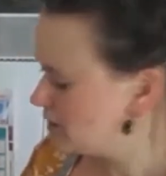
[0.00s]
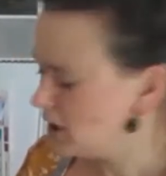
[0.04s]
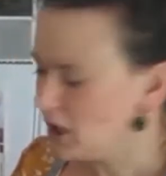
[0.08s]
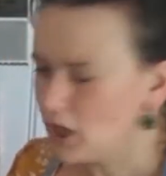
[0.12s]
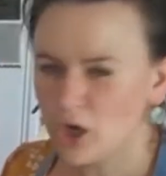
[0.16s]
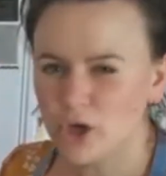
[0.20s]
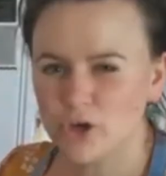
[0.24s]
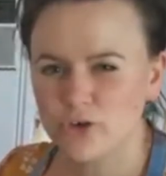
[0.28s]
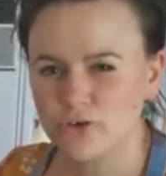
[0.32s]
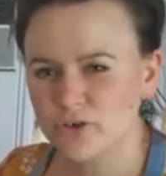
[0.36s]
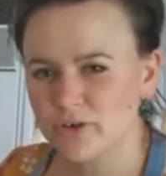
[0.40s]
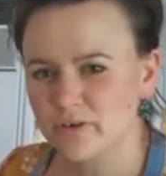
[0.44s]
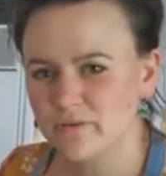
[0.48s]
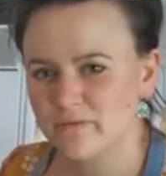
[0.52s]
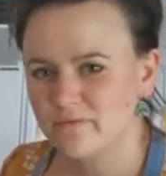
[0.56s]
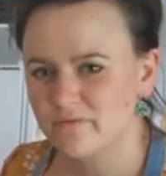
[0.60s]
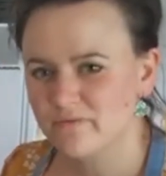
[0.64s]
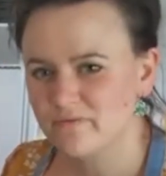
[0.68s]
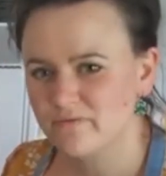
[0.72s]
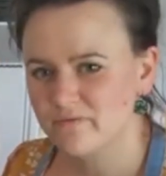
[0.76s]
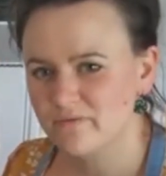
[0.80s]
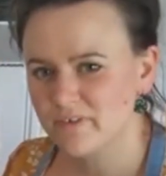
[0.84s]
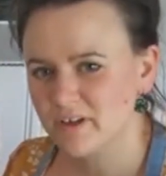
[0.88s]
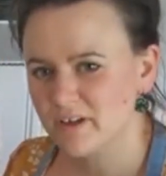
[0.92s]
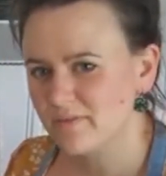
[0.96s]

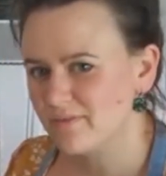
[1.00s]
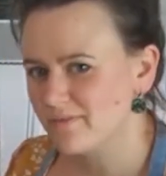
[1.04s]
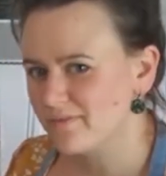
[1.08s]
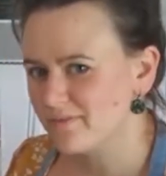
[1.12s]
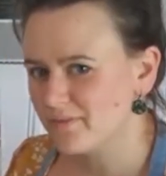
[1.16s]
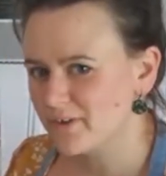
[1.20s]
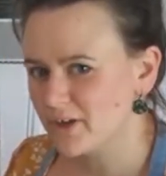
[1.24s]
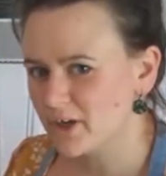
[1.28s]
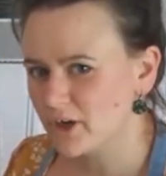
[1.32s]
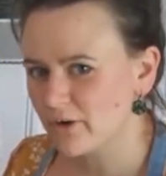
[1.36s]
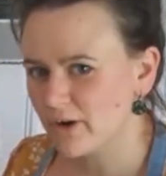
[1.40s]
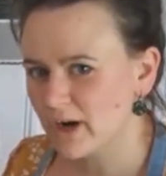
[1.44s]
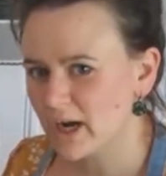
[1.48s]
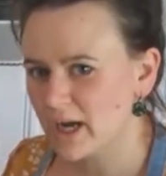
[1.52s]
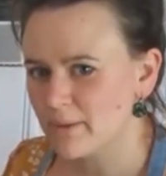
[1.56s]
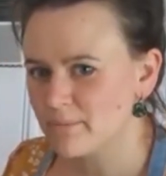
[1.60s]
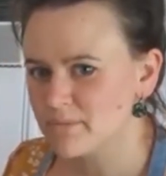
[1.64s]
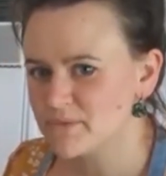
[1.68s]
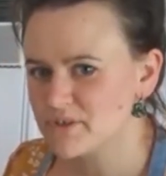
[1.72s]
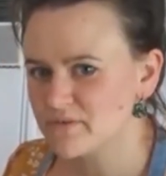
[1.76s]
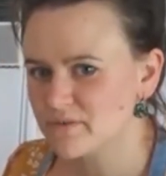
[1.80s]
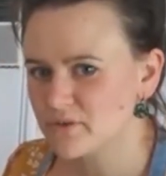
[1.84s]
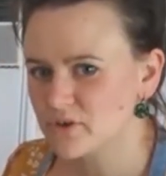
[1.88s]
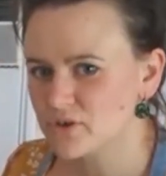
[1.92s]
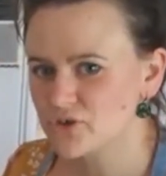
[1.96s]
150
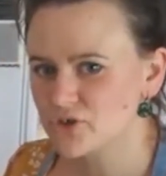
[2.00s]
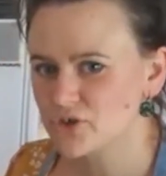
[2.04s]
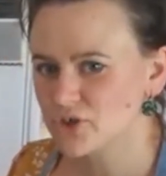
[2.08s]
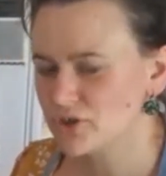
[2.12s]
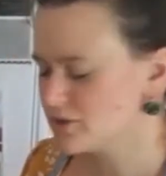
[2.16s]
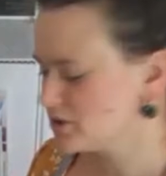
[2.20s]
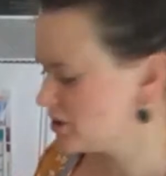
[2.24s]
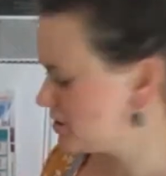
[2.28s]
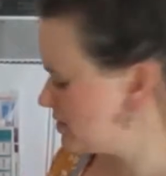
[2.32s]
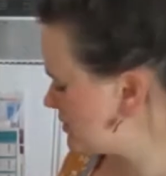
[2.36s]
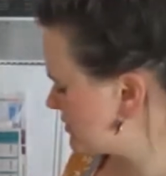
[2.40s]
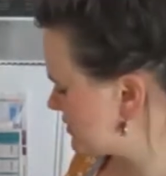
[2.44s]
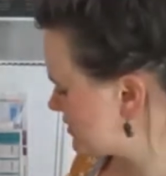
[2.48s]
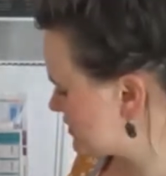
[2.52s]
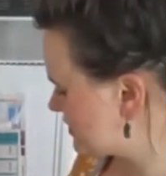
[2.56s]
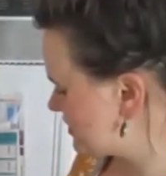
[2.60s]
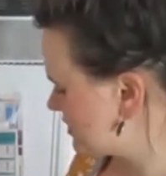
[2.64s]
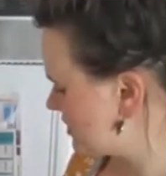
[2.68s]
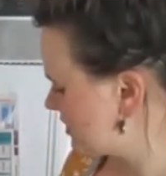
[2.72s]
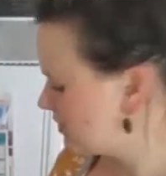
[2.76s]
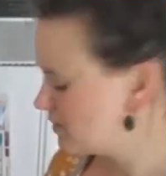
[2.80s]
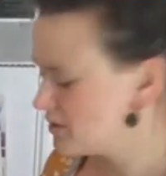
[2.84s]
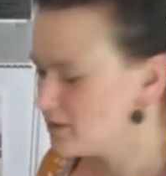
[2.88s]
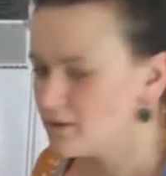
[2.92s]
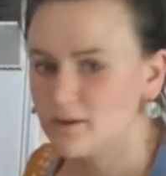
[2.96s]
grams of cashew nuts,
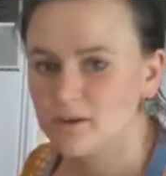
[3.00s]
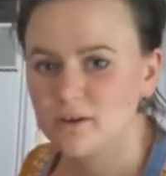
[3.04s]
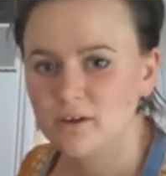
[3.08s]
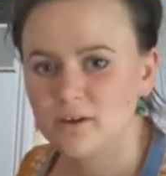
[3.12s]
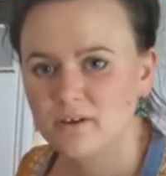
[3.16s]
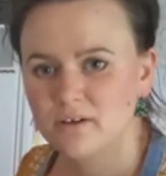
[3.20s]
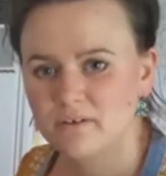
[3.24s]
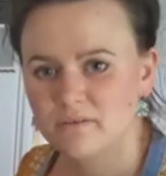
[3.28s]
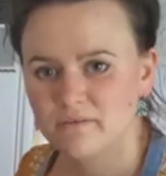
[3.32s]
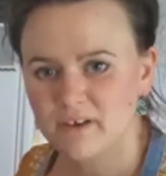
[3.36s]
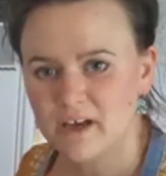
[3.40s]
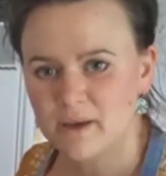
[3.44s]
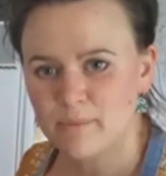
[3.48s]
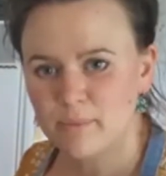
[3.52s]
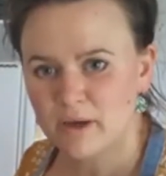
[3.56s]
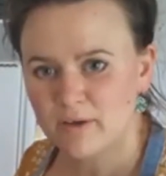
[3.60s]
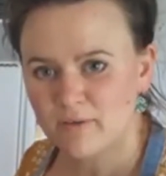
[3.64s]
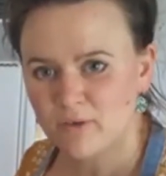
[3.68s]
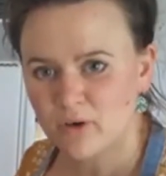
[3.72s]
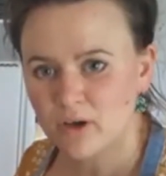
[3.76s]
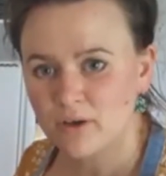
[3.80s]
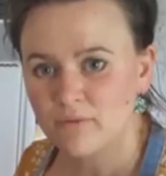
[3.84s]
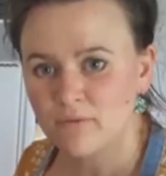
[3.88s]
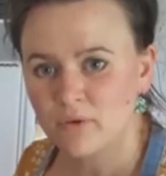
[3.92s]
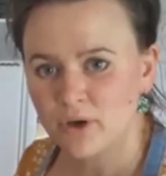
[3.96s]
fair bit of
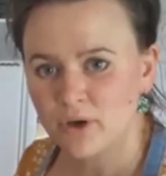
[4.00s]
olive